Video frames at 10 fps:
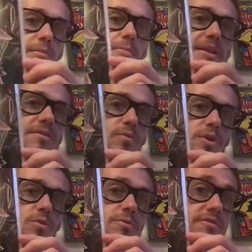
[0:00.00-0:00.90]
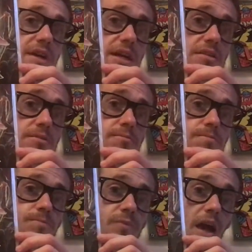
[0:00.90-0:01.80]
a massive Wonder Woman fan.
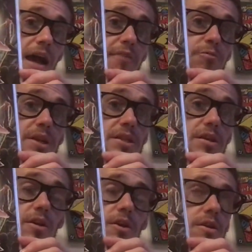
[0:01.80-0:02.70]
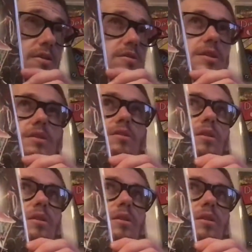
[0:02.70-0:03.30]
I have been since